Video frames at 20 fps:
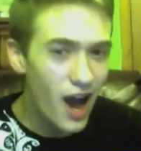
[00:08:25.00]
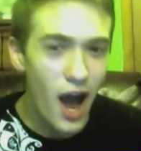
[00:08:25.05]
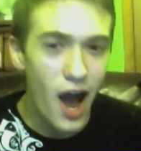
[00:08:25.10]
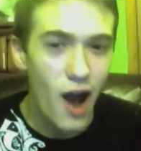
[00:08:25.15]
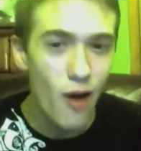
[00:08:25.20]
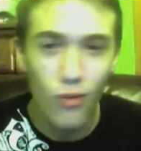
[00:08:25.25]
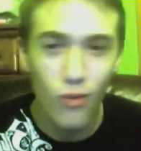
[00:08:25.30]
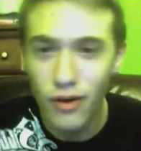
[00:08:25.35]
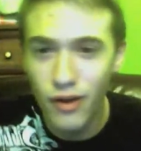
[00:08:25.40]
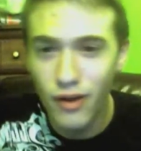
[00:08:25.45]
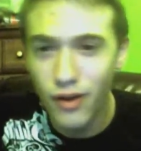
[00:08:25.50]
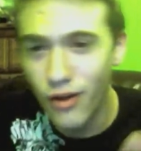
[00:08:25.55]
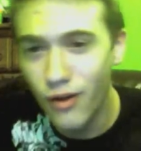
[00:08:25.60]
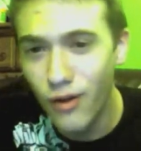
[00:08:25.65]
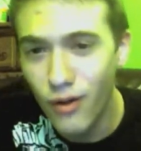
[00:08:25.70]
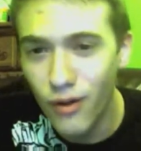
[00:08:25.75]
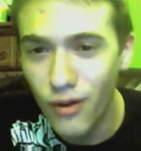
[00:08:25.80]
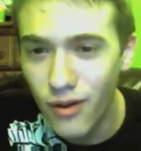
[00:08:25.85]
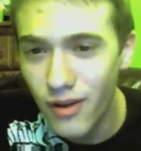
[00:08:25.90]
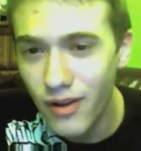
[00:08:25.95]
I'm
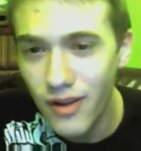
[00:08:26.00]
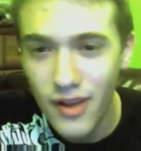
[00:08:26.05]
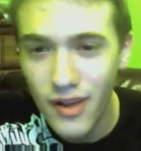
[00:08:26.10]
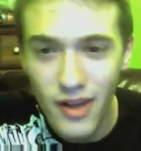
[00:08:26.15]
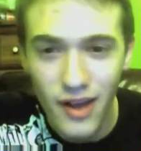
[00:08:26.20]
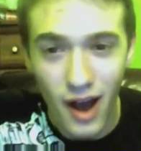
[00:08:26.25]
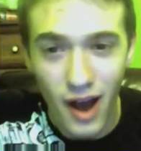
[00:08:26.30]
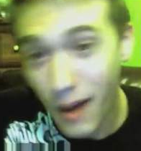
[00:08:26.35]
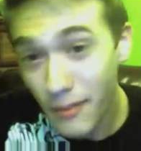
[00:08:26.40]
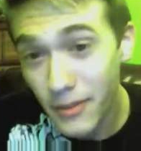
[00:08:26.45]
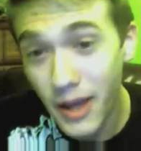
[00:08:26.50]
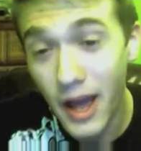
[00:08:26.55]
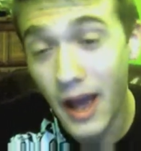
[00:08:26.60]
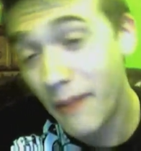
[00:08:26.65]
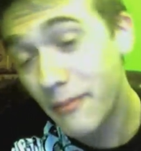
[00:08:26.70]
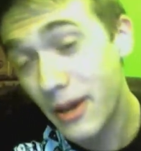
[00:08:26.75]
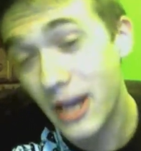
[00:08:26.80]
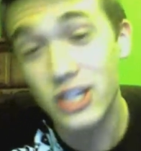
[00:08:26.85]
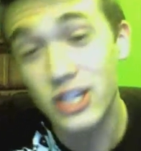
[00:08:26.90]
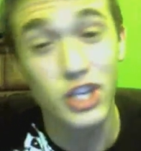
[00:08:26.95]

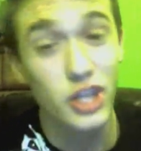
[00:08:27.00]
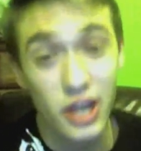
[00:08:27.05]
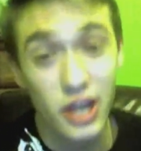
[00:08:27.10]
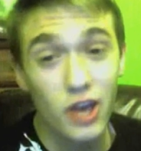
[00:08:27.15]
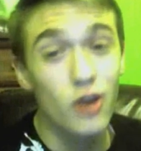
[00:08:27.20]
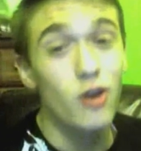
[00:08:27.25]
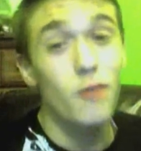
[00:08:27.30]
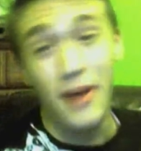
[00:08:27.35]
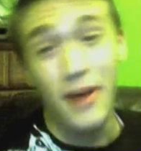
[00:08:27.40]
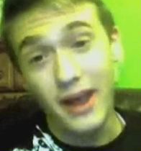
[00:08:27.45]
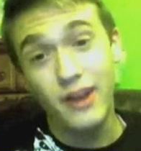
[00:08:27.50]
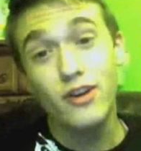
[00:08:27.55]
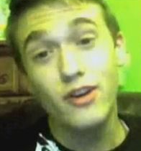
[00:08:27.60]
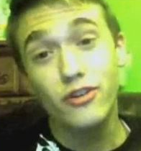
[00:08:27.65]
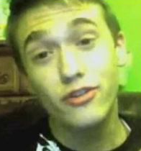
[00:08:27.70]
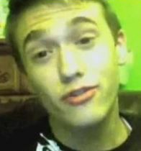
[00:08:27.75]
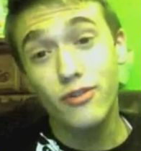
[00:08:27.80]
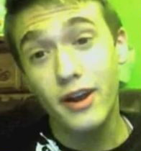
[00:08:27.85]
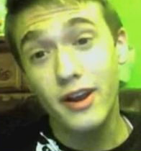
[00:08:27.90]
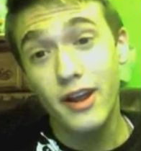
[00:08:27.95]
actually going to go to
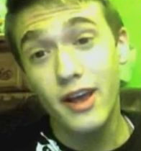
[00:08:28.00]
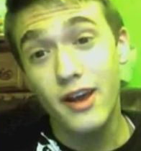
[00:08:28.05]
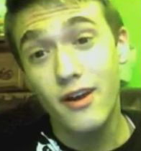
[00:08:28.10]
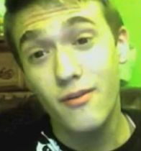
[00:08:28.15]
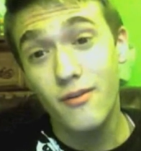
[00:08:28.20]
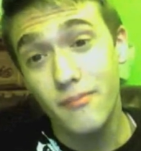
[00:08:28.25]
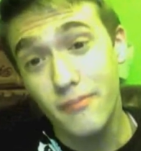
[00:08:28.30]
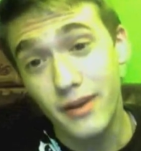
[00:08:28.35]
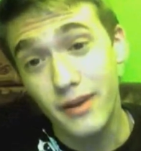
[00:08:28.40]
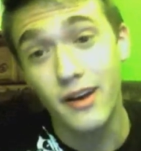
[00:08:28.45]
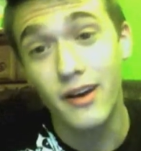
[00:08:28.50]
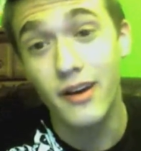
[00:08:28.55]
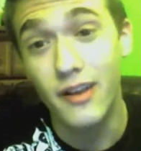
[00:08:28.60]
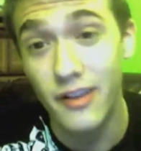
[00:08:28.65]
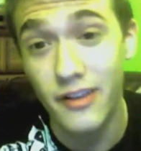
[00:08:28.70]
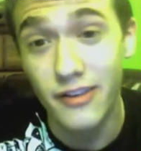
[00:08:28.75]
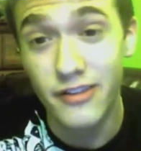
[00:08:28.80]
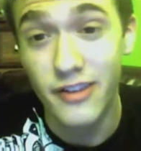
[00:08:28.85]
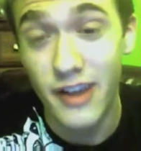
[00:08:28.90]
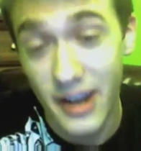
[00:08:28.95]
Bandos right now
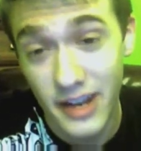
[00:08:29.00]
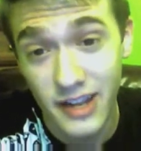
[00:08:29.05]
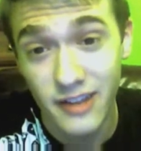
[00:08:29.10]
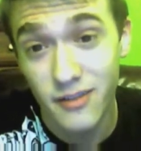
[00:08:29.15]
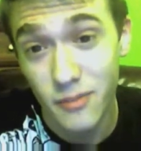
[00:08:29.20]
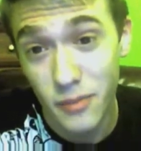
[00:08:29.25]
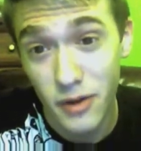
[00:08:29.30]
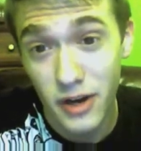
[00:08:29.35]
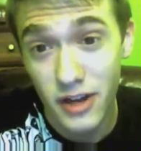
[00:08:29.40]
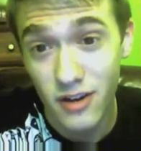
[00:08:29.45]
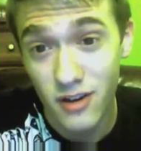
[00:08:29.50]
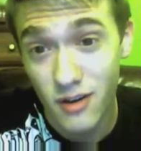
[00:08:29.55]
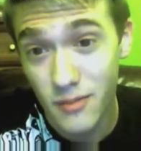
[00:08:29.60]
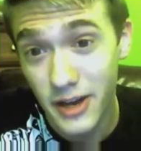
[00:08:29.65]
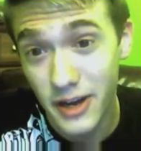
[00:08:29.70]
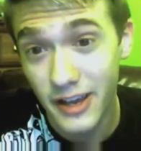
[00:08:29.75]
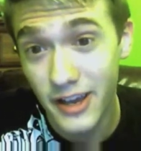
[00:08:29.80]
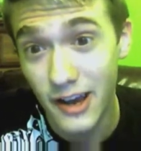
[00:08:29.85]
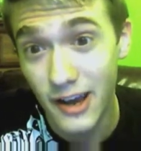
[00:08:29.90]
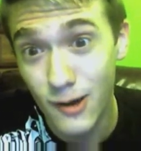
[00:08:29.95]
because I need some money on
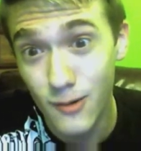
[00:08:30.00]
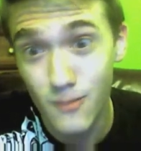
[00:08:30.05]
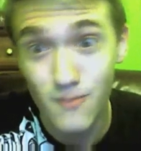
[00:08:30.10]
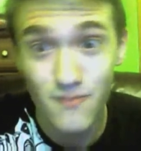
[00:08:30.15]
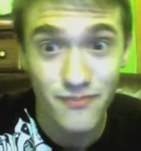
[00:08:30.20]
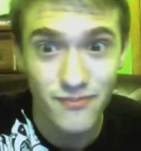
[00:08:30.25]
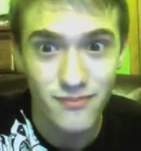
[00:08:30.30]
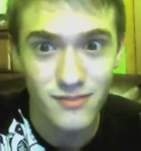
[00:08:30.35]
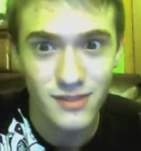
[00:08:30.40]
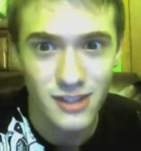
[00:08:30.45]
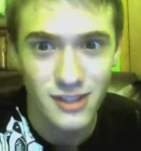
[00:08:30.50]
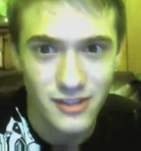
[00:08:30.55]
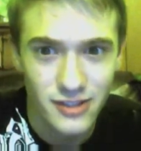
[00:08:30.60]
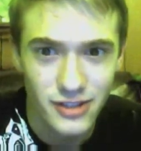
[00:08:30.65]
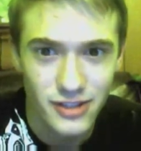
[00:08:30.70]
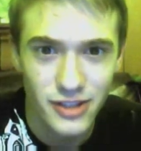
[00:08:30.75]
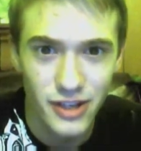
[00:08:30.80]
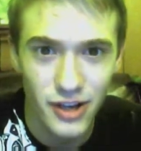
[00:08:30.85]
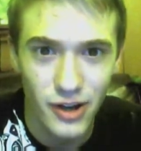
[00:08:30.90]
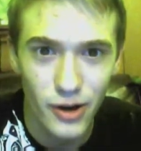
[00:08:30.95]
my account.
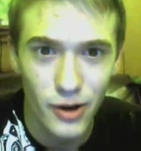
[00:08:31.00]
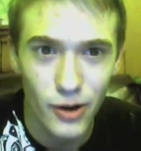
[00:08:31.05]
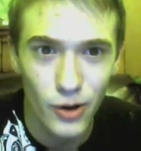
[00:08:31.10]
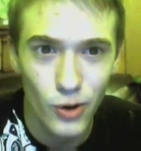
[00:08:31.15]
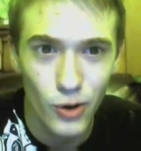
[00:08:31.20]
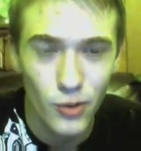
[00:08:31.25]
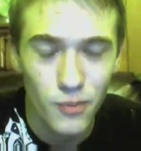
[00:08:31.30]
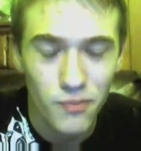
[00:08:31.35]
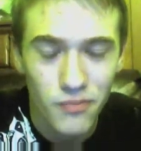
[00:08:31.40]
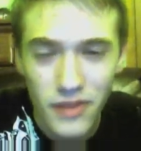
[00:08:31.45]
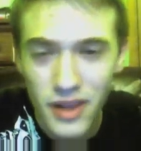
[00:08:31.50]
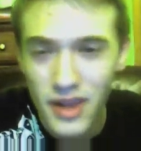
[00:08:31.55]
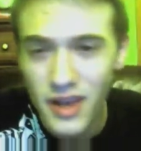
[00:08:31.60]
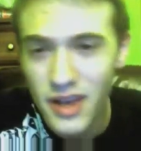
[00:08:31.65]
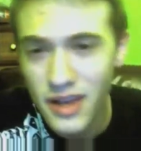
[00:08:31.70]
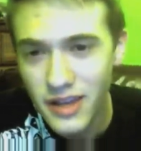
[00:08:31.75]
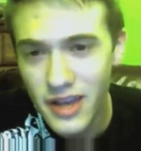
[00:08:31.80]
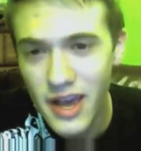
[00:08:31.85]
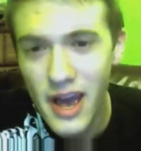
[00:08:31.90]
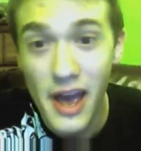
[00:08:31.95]
So,
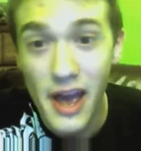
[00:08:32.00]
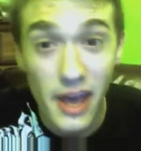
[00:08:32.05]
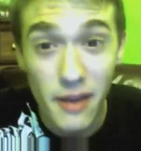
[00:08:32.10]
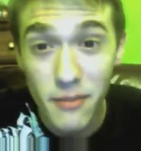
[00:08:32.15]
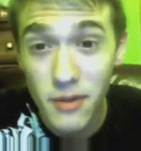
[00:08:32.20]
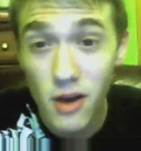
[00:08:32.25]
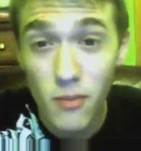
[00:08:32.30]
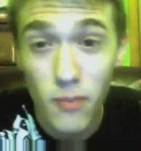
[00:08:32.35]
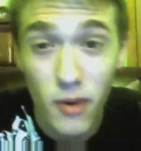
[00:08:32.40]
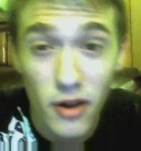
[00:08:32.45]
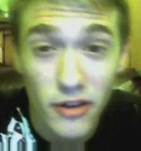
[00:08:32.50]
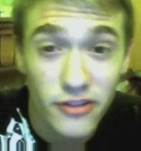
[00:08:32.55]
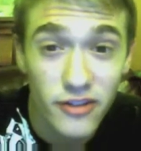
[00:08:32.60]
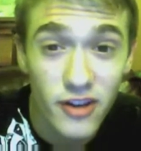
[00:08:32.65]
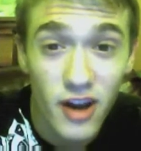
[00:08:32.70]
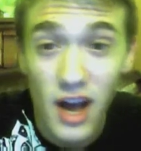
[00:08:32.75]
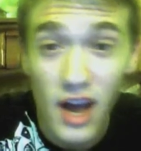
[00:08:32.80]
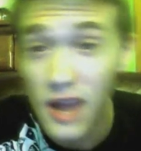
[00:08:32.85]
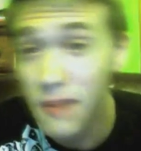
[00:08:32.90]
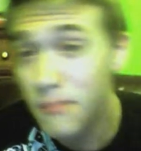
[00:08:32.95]
yeah, hit me up on
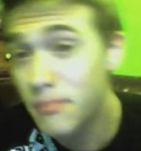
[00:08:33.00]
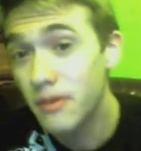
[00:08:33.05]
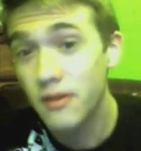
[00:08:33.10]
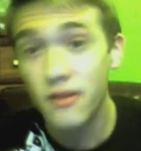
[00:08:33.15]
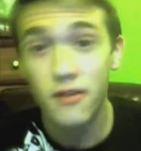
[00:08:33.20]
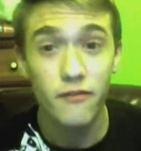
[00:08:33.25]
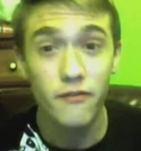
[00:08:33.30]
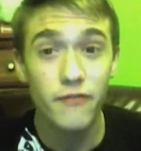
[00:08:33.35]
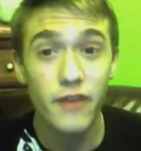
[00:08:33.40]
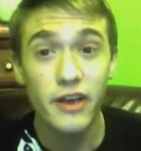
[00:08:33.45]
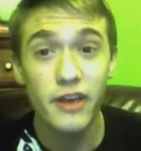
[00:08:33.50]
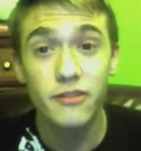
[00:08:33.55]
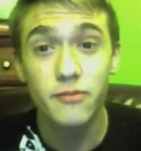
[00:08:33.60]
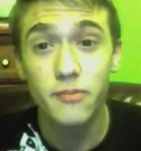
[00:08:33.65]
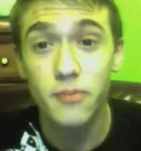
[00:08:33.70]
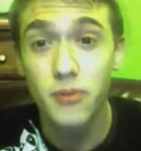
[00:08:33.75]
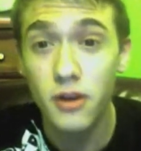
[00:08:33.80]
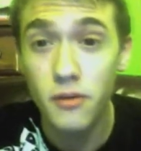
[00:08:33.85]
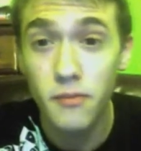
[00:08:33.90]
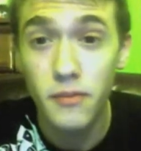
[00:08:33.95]
Skype,
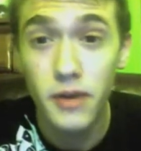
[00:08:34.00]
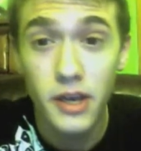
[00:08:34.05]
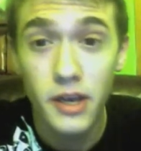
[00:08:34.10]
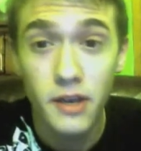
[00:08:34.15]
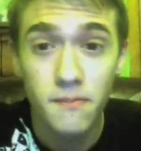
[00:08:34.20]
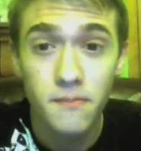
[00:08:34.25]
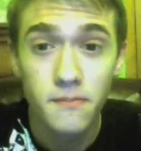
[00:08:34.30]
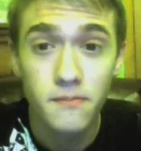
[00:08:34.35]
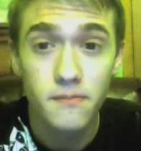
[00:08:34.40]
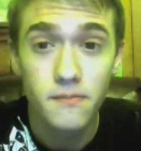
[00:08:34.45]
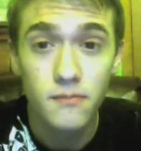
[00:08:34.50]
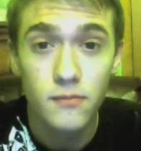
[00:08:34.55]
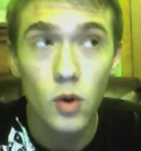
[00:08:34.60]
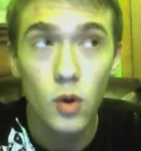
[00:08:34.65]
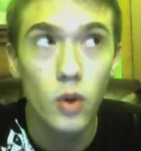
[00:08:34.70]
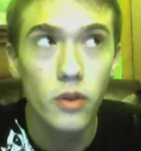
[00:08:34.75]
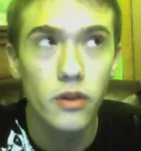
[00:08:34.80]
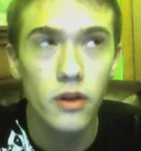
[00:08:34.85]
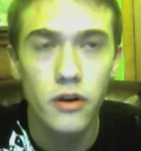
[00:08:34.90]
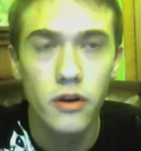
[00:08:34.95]
Facebook me.
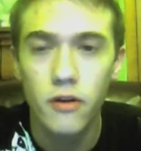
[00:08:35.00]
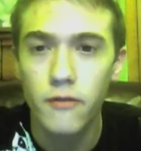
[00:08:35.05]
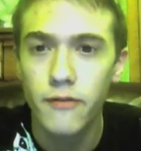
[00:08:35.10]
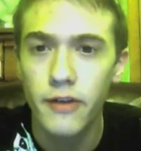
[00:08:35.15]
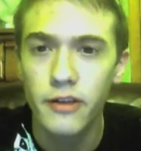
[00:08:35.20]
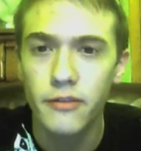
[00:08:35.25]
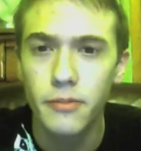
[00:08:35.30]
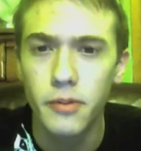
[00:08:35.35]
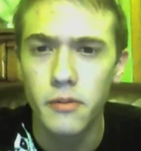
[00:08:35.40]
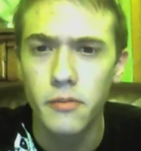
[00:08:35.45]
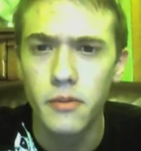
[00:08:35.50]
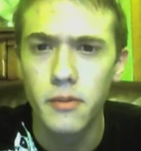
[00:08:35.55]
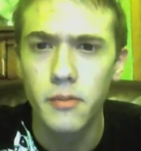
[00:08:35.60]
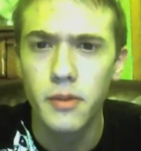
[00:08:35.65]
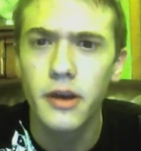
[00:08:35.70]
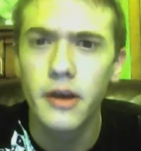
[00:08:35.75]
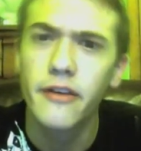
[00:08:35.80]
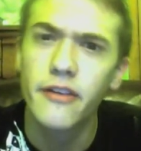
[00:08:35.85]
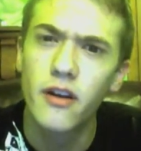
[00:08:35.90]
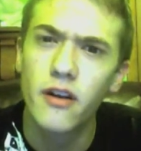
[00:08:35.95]
Well, no, don't Facebook me
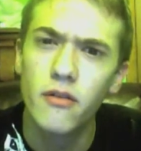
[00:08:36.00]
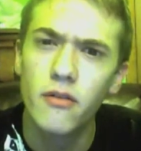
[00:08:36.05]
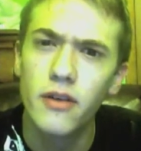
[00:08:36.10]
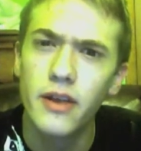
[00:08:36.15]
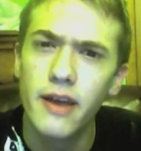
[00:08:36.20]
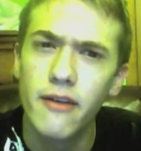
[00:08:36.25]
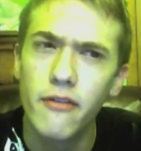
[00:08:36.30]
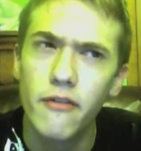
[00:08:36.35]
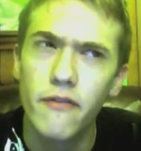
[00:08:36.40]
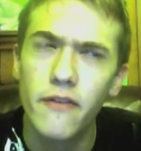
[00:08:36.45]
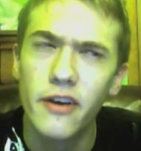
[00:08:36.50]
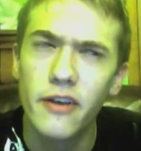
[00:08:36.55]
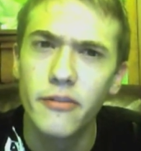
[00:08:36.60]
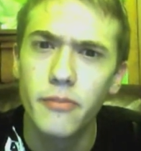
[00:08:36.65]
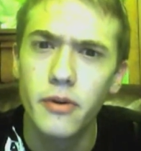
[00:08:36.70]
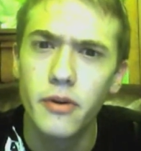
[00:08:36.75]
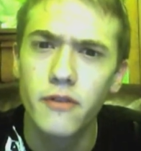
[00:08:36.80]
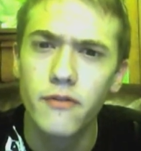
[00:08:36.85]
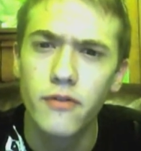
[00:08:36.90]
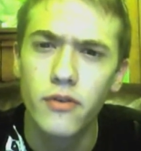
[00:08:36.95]
because I don't really have a
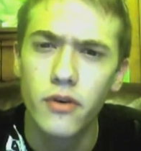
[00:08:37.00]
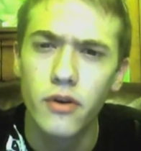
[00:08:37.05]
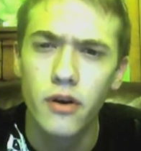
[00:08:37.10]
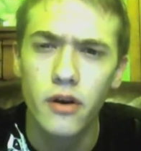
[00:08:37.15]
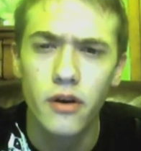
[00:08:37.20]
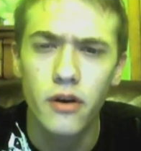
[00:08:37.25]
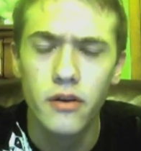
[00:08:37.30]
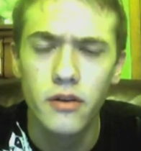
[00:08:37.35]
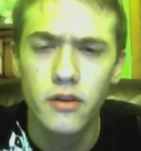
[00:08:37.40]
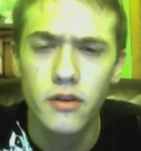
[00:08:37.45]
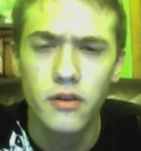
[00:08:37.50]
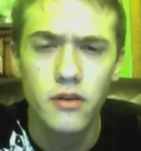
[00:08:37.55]
Facebook for